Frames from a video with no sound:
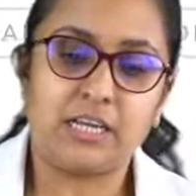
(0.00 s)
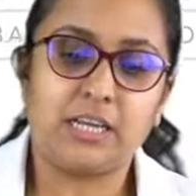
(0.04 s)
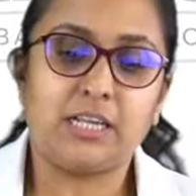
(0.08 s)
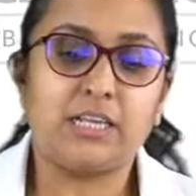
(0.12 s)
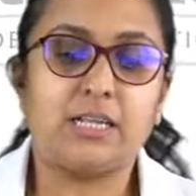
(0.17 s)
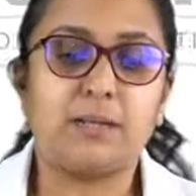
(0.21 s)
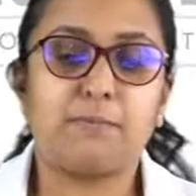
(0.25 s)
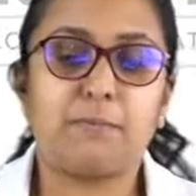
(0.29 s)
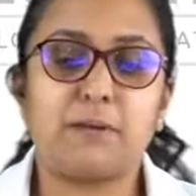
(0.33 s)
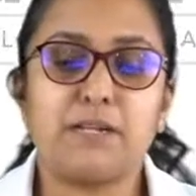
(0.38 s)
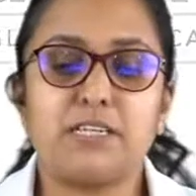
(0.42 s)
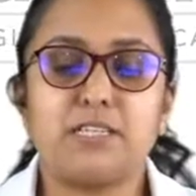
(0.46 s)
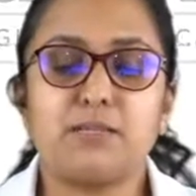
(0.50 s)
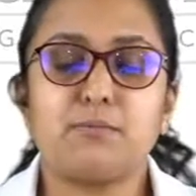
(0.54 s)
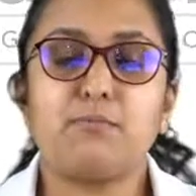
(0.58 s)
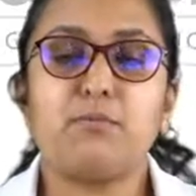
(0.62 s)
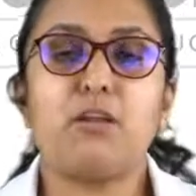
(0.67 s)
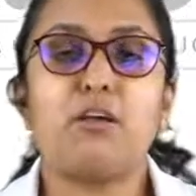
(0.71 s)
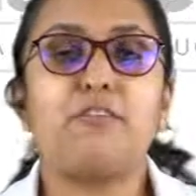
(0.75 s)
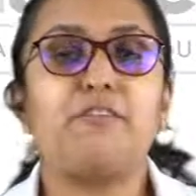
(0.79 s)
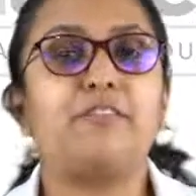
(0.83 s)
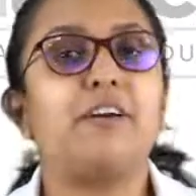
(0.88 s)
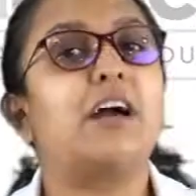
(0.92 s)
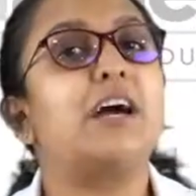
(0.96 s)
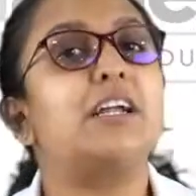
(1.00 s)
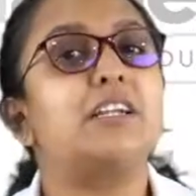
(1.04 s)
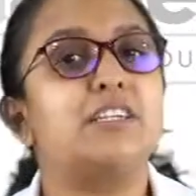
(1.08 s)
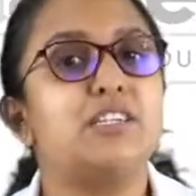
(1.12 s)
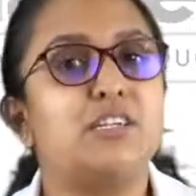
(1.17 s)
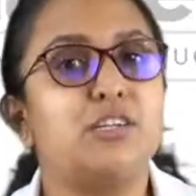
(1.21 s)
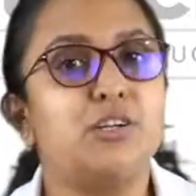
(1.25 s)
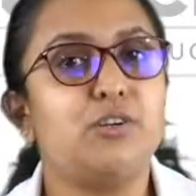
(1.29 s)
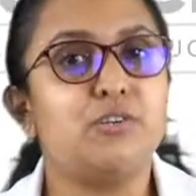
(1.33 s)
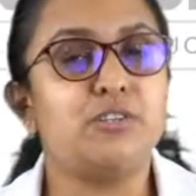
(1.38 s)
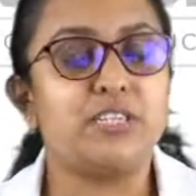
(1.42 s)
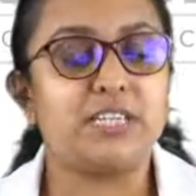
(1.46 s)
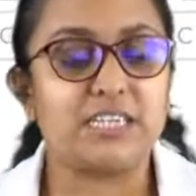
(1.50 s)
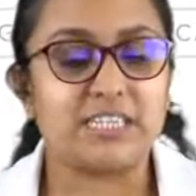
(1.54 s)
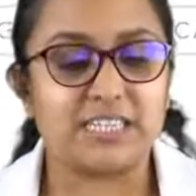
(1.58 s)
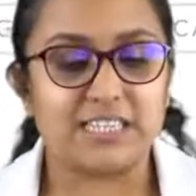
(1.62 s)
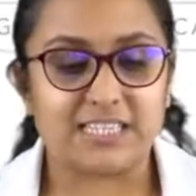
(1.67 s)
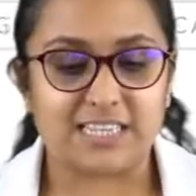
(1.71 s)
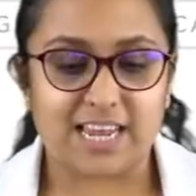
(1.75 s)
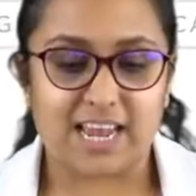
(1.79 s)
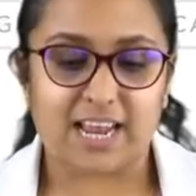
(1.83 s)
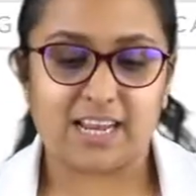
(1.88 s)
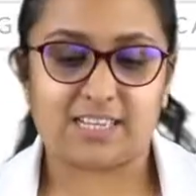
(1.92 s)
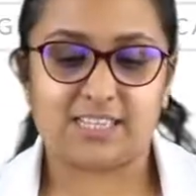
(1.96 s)
The principle of continuity
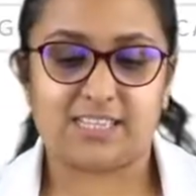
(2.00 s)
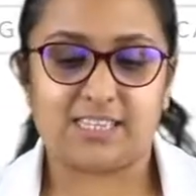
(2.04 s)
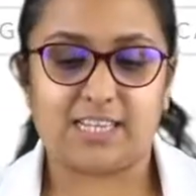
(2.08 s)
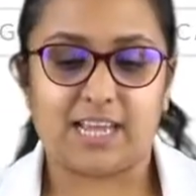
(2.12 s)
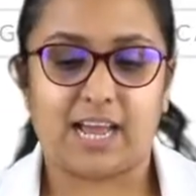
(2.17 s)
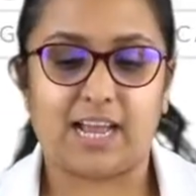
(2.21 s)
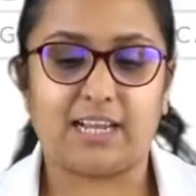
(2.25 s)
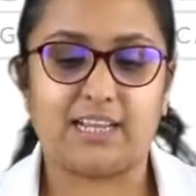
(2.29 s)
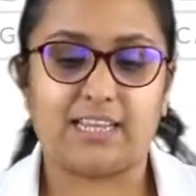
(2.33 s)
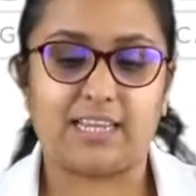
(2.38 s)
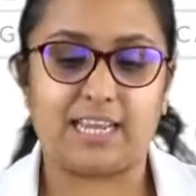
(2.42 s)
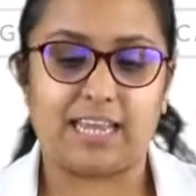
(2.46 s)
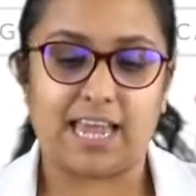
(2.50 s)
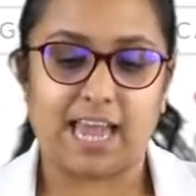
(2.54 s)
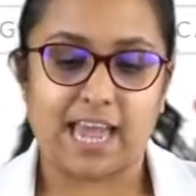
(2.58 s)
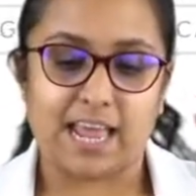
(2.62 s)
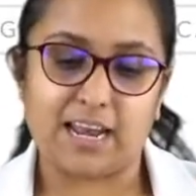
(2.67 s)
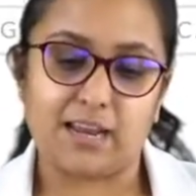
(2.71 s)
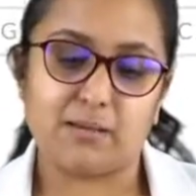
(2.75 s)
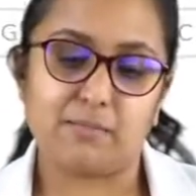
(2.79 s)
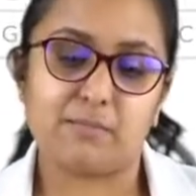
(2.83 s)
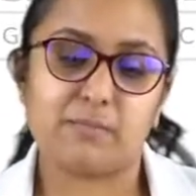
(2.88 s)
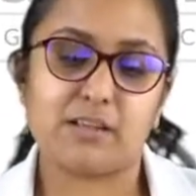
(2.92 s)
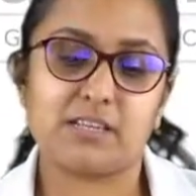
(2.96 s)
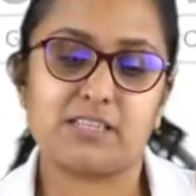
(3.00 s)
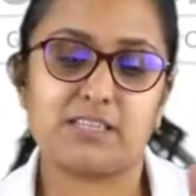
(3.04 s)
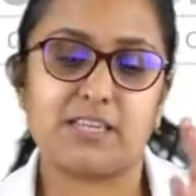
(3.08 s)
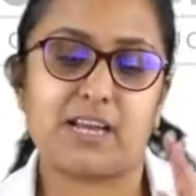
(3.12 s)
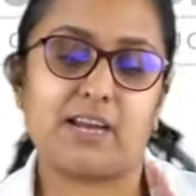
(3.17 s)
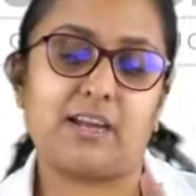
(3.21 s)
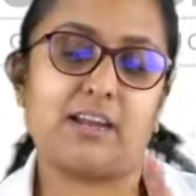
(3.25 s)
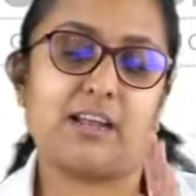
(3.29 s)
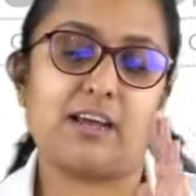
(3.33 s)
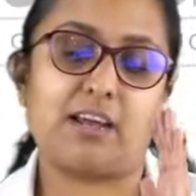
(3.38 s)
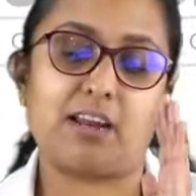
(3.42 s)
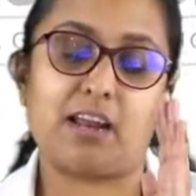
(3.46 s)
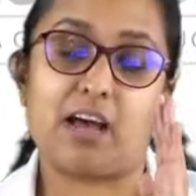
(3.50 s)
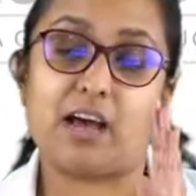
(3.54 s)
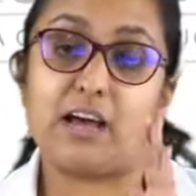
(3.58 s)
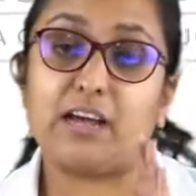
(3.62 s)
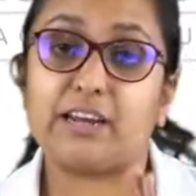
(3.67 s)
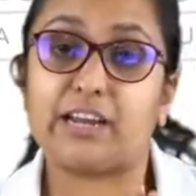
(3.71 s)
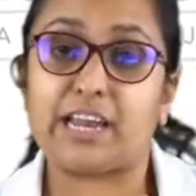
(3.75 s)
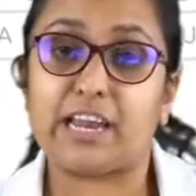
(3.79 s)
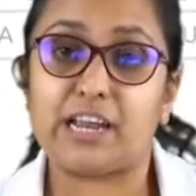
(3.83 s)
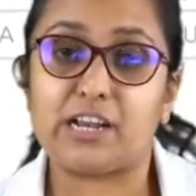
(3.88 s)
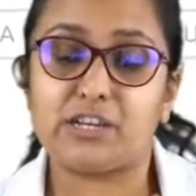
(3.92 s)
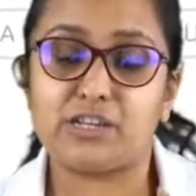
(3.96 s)
states that the elements that are
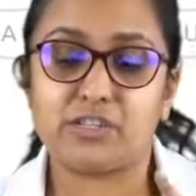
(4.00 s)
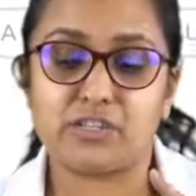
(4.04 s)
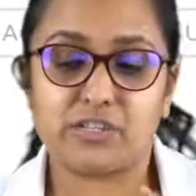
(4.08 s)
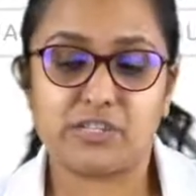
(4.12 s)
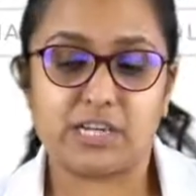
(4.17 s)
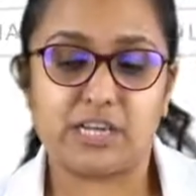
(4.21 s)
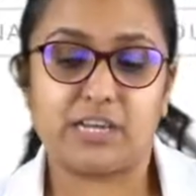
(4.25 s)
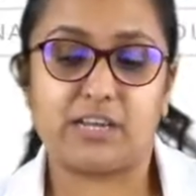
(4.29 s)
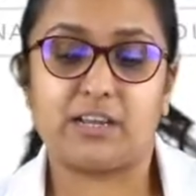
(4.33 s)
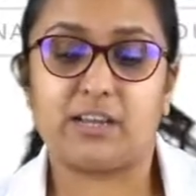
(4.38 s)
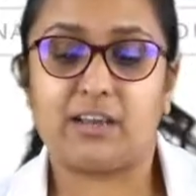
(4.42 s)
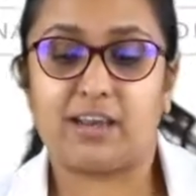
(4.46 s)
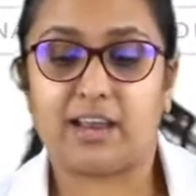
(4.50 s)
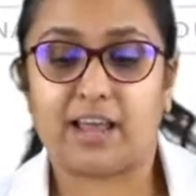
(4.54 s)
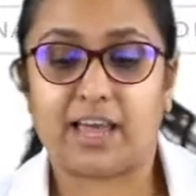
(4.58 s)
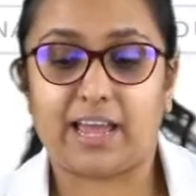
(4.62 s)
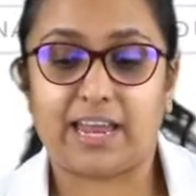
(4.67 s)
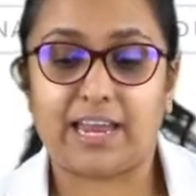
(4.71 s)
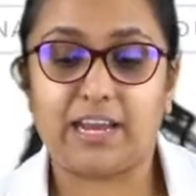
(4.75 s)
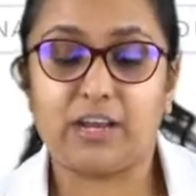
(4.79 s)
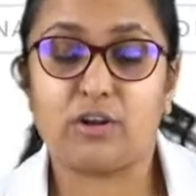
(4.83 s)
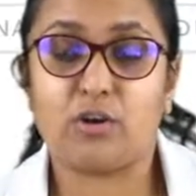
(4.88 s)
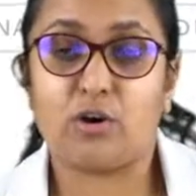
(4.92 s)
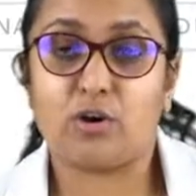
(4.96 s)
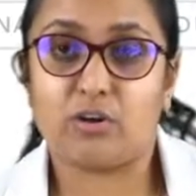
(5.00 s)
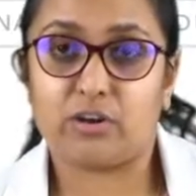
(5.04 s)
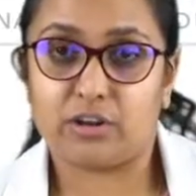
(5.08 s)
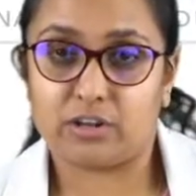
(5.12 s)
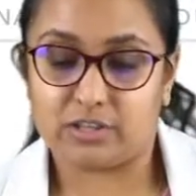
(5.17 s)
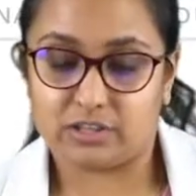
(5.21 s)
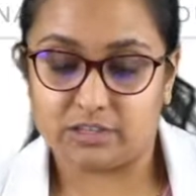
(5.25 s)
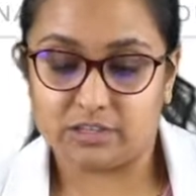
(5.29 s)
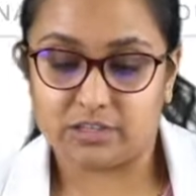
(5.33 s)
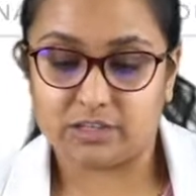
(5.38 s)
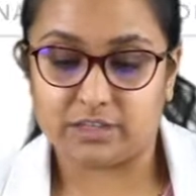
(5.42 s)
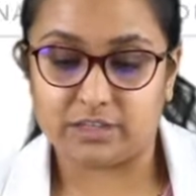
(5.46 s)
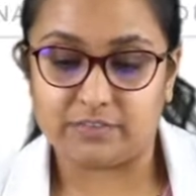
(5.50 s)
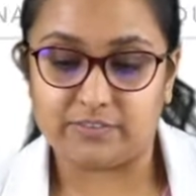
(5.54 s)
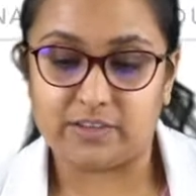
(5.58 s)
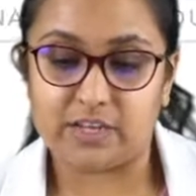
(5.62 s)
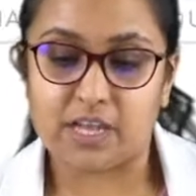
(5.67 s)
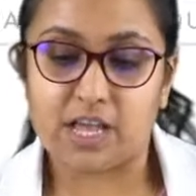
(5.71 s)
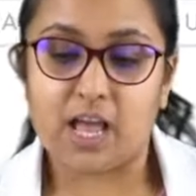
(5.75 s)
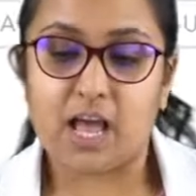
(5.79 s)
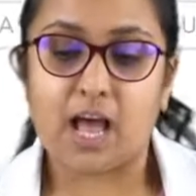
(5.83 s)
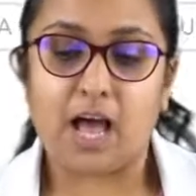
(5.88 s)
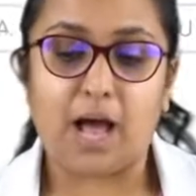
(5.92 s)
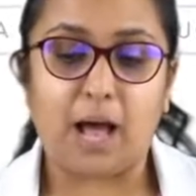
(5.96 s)
arranged in a line or a curve
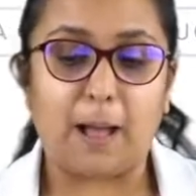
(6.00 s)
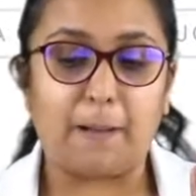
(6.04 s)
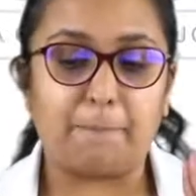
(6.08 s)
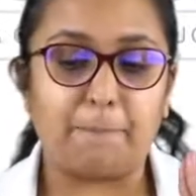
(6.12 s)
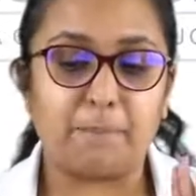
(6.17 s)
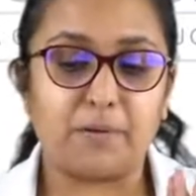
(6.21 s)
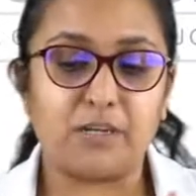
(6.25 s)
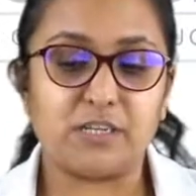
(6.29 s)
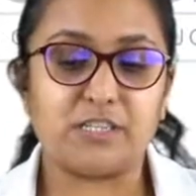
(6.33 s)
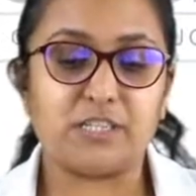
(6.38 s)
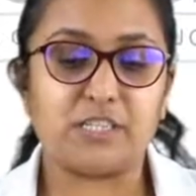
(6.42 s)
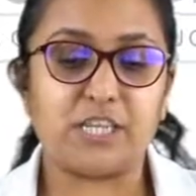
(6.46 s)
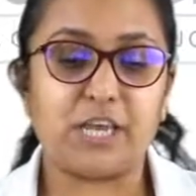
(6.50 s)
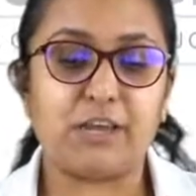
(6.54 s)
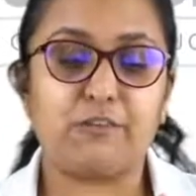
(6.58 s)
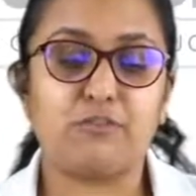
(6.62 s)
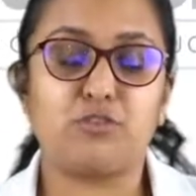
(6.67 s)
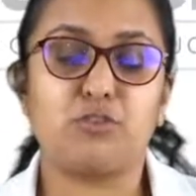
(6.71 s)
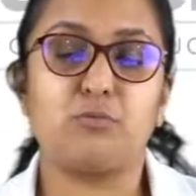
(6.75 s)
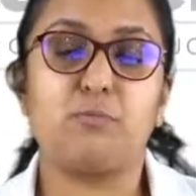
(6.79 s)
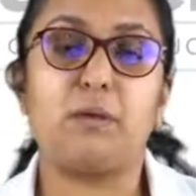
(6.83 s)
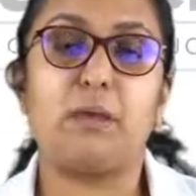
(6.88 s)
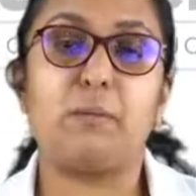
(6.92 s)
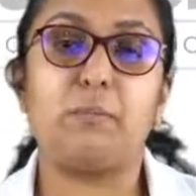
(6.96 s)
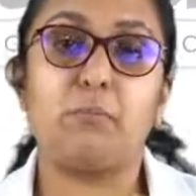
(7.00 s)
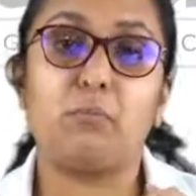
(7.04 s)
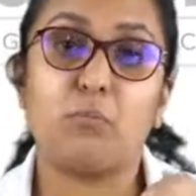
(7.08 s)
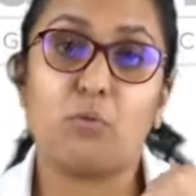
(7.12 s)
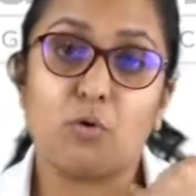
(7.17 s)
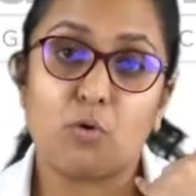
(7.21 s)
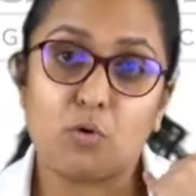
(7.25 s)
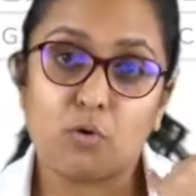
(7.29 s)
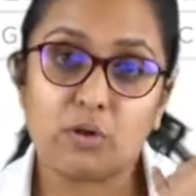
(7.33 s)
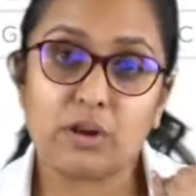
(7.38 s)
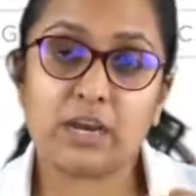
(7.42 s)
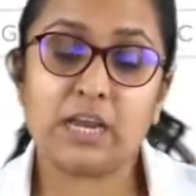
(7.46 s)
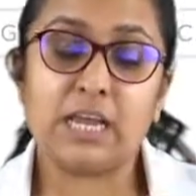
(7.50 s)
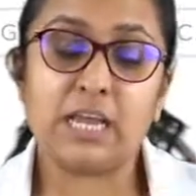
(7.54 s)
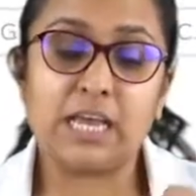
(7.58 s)
are perceived to be more